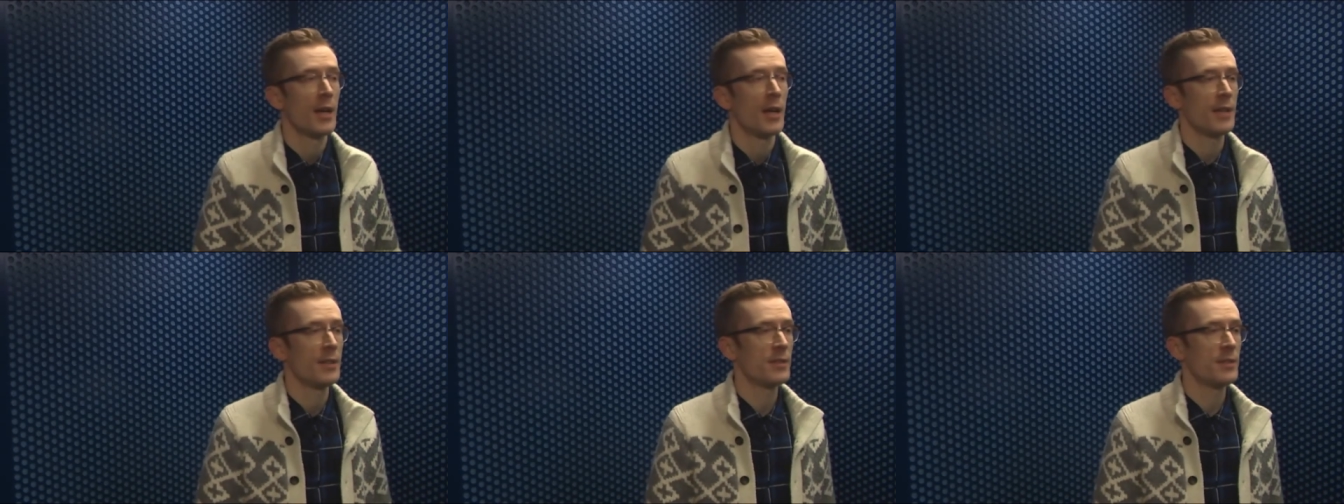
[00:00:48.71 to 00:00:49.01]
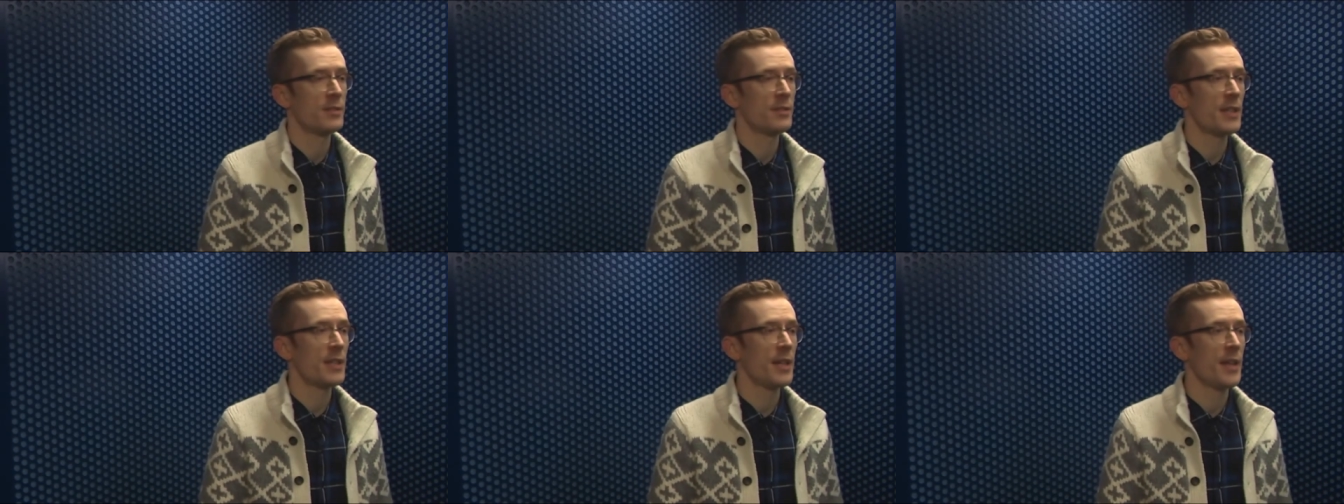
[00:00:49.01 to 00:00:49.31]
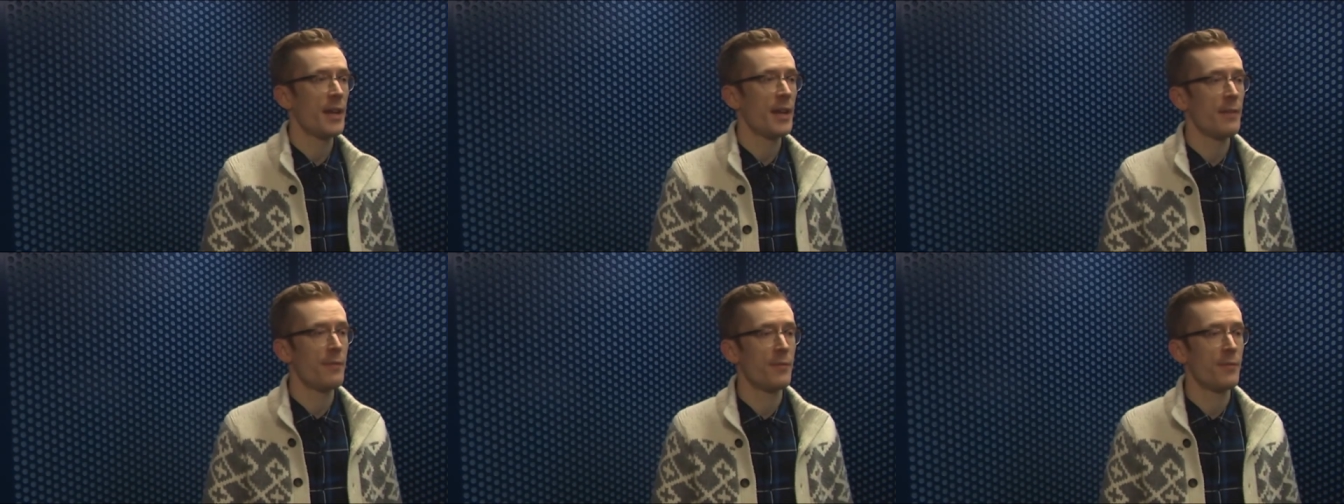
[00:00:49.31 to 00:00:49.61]
to
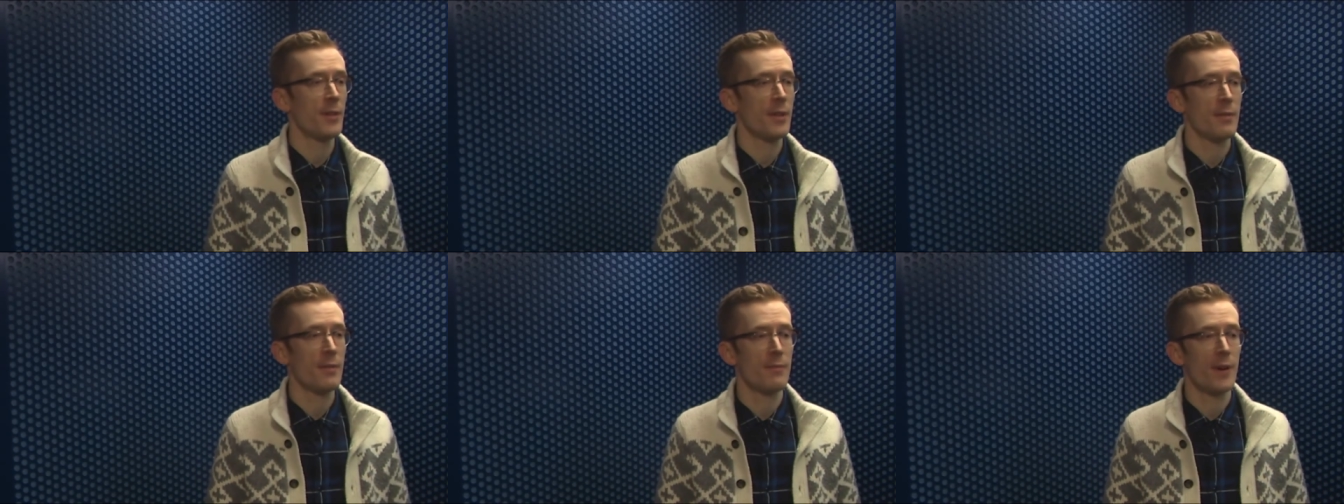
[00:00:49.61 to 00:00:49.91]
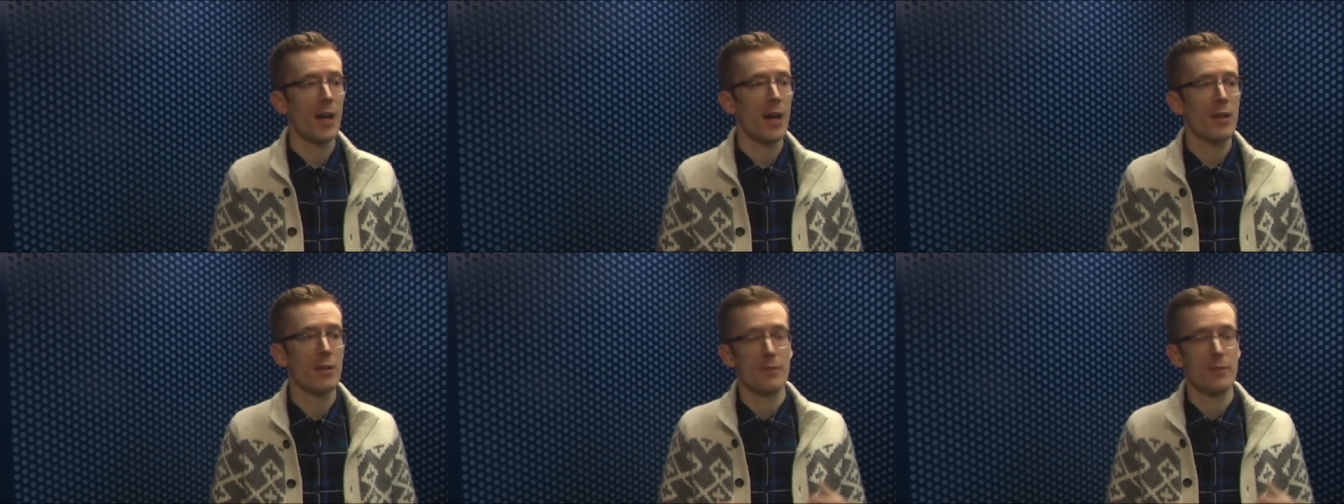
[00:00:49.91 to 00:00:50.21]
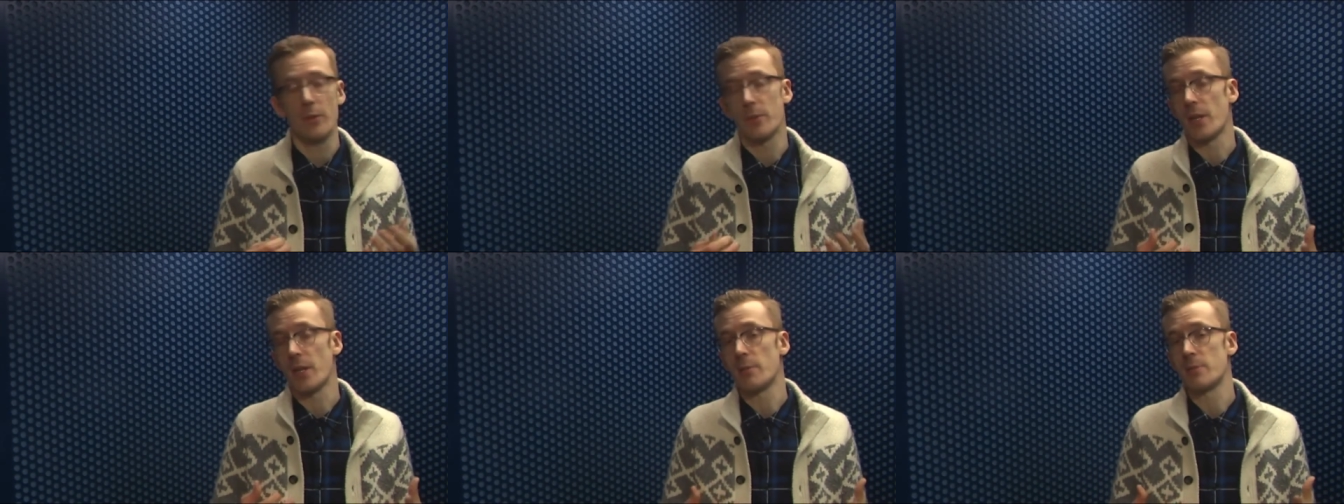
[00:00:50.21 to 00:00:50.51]
see if the violent
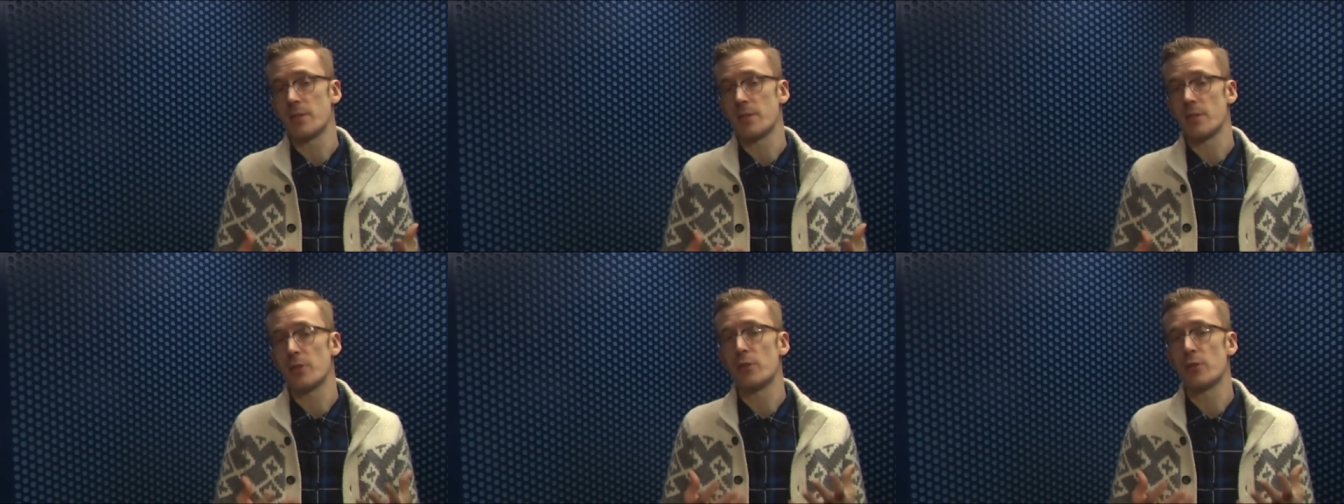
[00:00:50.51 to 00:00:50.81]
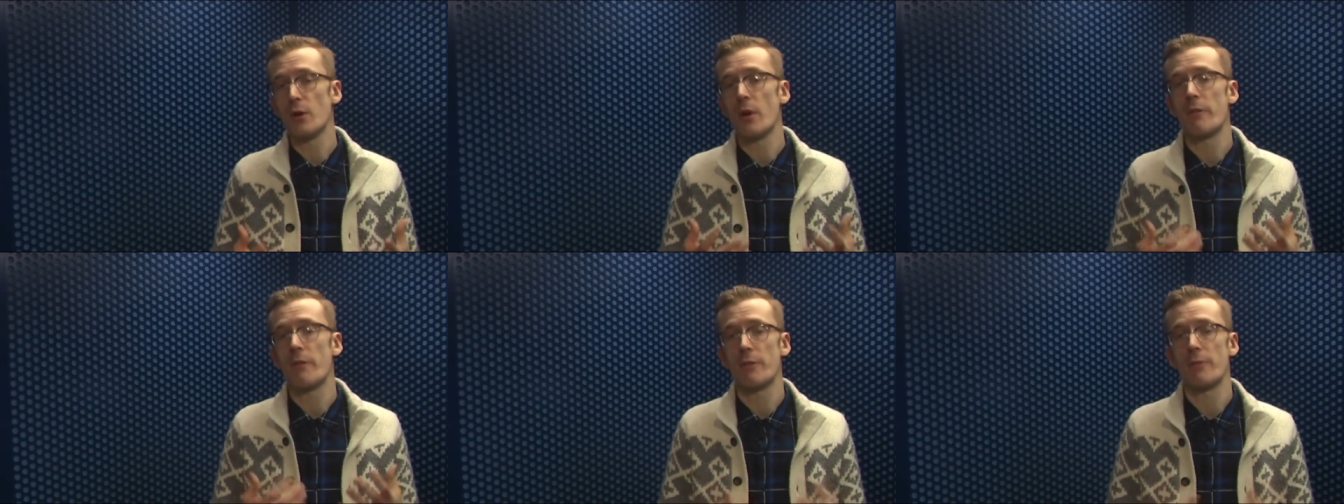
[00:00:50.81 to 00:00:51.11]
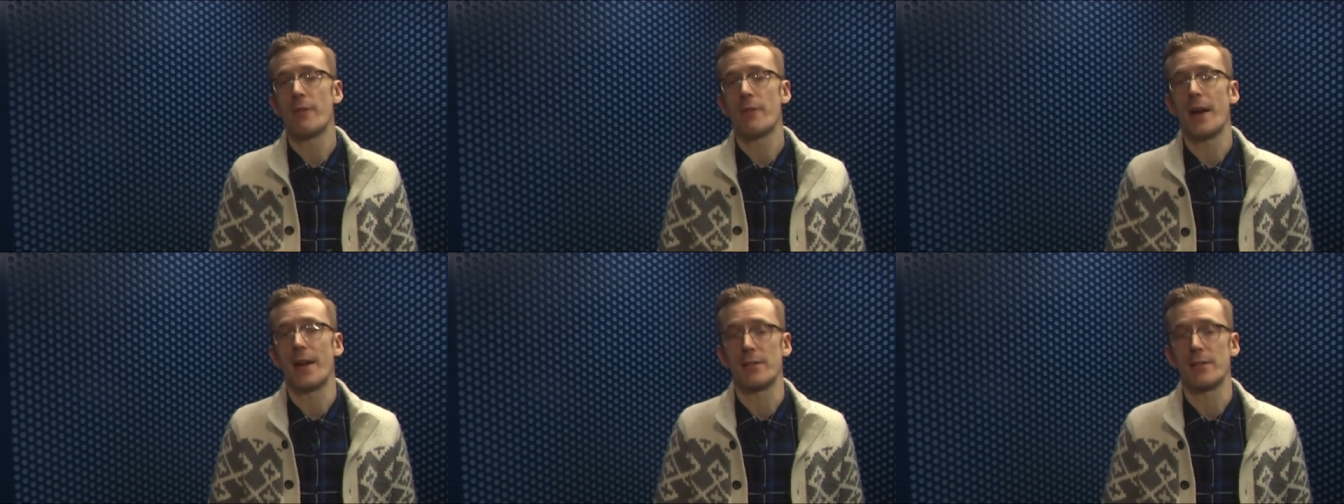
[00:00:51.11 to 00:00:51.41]
video games actually do have an
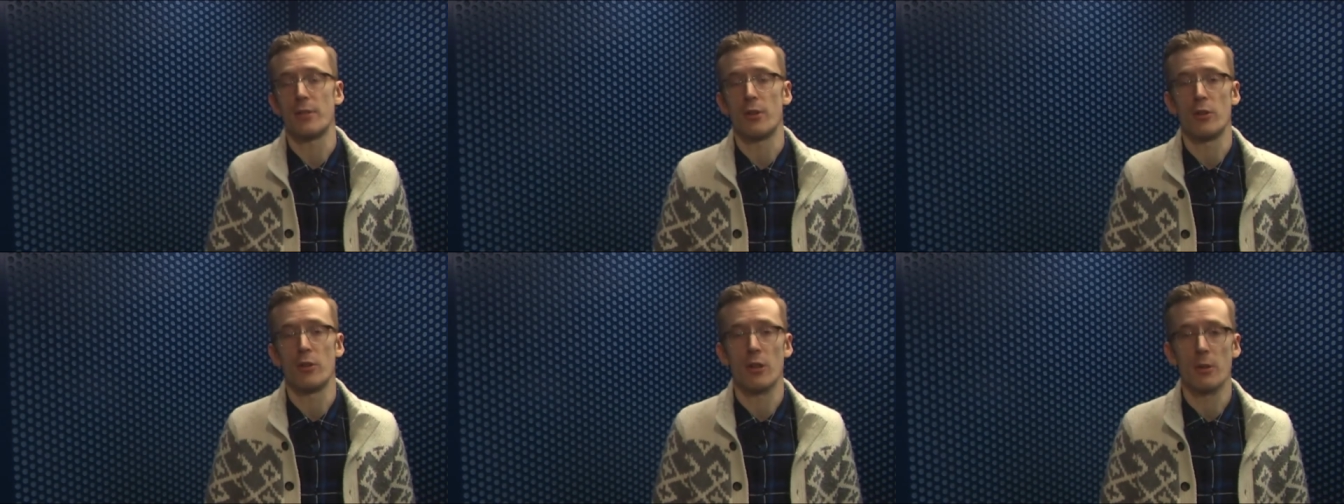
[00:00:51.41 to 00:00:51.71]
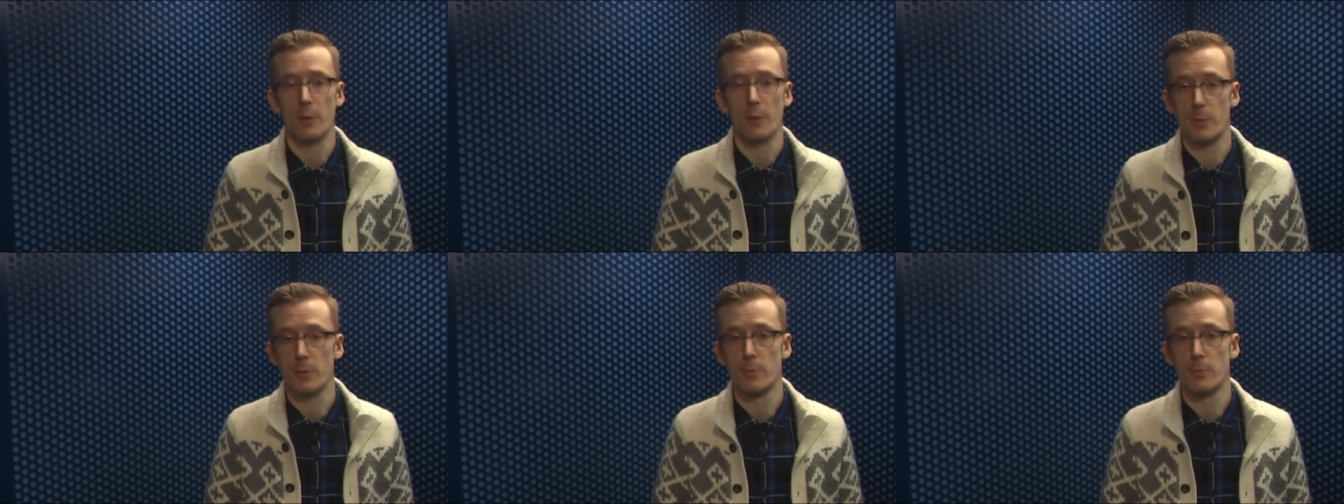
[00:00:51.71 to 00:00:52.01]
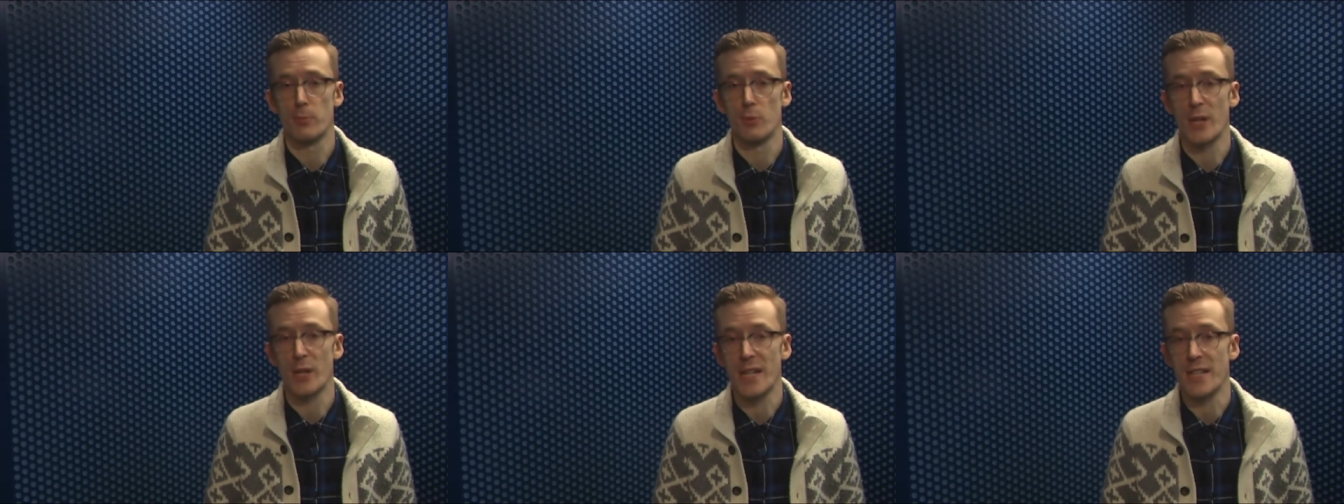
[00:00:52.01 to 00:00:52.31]
effect on young
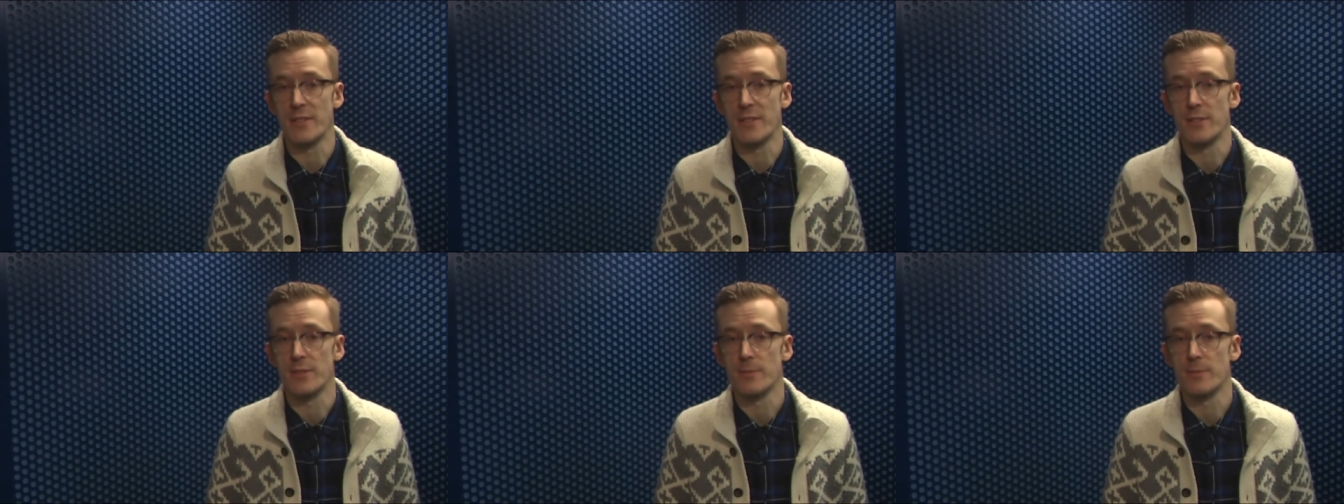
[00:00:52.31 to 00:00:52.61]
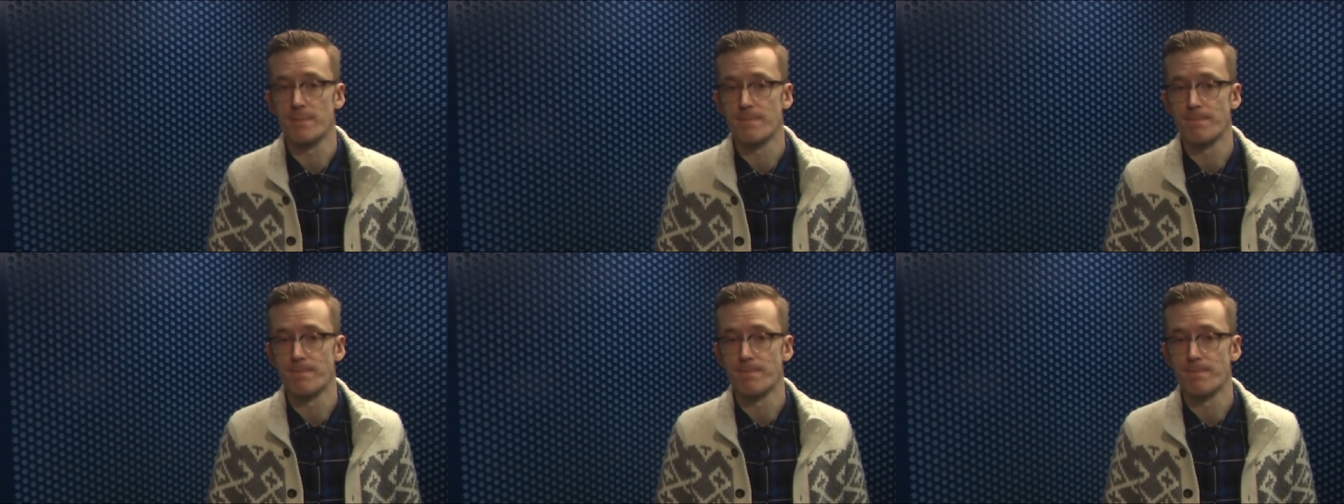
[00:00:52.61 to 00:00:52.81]
people's brains.